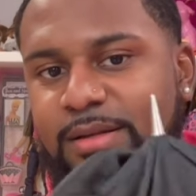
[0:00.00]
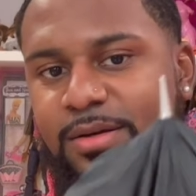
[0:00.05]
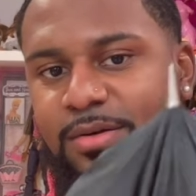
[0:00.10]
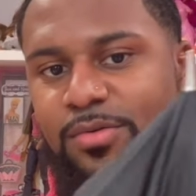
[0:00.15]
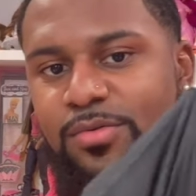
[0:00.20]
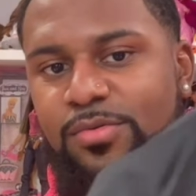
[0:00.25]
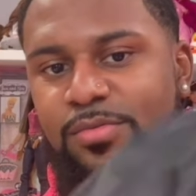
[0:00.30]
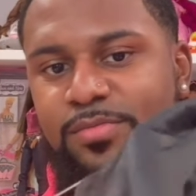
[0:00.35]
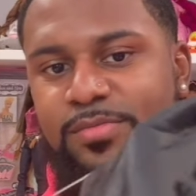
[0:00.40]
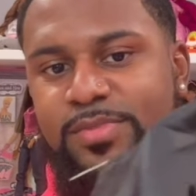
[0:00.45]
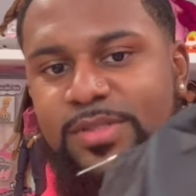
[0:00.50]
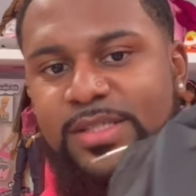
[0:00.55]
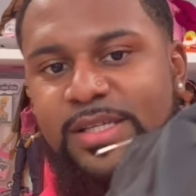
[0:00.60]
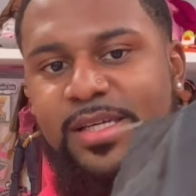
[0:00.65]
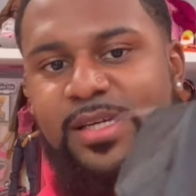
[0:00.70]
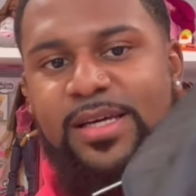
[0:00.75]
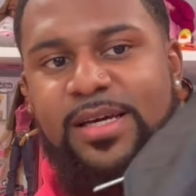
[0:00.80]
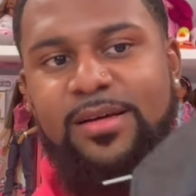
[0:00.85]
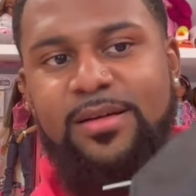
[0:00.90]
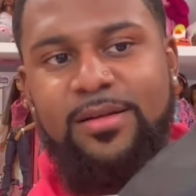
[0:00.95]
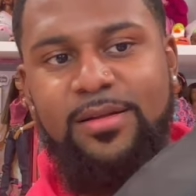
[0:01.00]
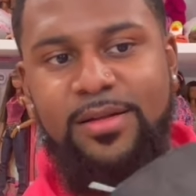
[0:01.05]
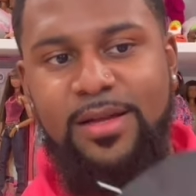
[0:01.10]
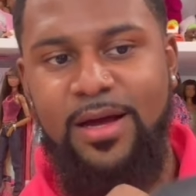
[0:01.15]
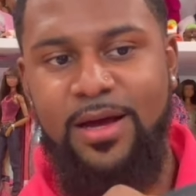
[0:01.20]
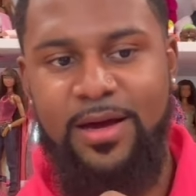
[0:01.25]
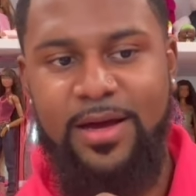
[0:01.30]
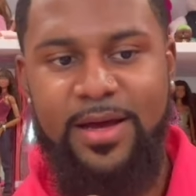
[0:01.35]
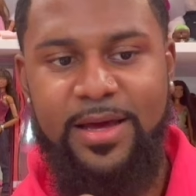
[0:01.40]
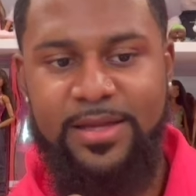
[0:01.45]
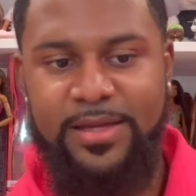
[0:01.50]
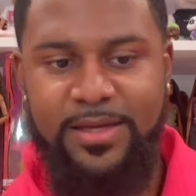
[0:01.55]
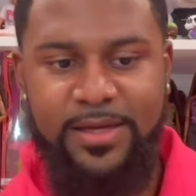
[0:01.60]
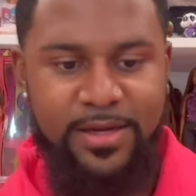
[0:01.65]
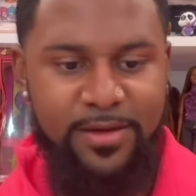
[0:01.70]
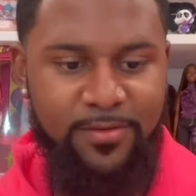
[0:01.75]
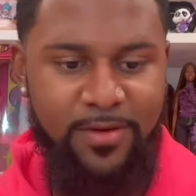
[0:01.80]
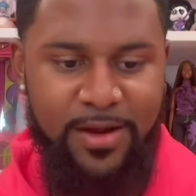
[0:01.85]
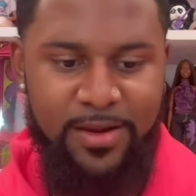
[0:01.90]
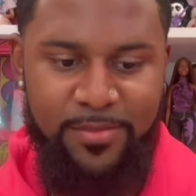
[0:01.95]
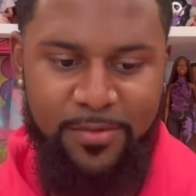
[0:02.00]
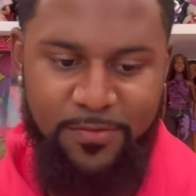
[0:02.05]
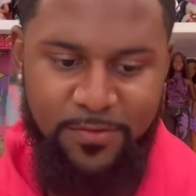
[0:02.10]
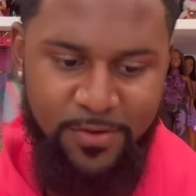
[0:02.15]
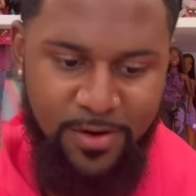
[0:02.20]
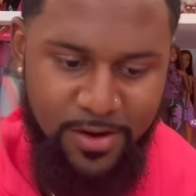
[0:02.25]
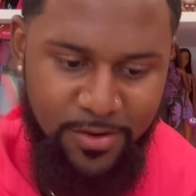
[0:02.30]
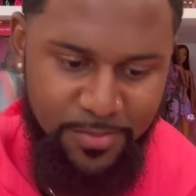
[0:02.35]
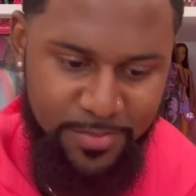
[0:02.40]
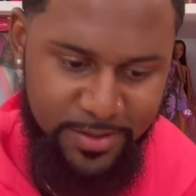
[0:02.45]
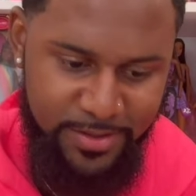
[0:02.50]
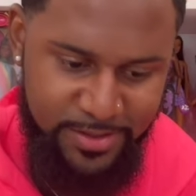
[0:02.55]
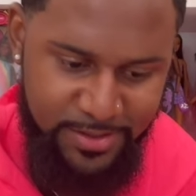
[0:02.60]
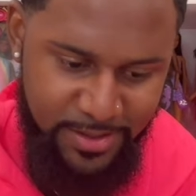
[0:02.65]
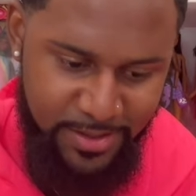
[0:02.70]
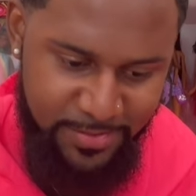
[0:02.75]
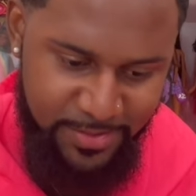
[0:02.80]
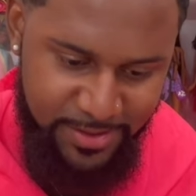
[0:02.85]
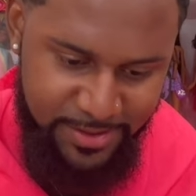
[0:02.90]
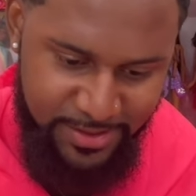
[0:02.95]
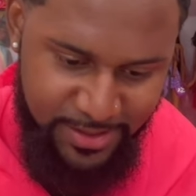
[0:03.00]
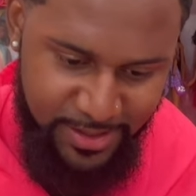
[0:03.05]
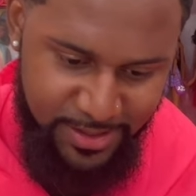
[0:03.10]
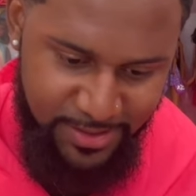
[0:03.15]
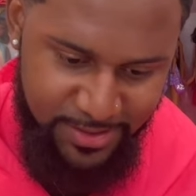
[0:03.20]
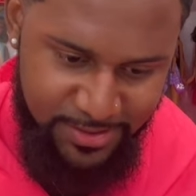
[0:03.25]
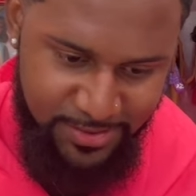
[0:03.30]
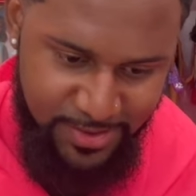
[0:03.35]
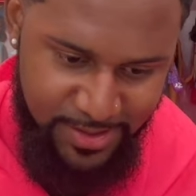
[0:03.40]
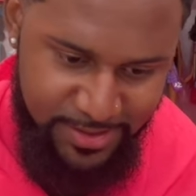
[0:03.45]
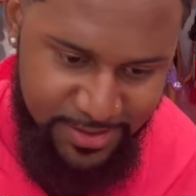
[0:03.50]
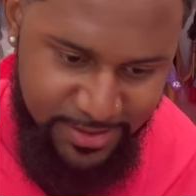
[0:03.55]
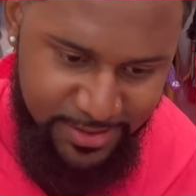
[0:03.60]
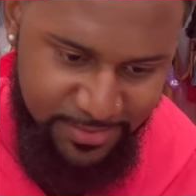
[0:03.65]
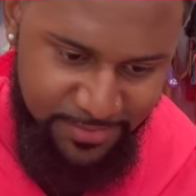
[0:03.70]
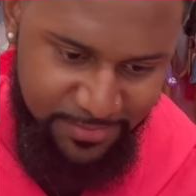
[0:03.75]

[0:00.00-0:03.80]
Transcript: Ooh, see? No, I had to get it right before I open this up because that looks crazy.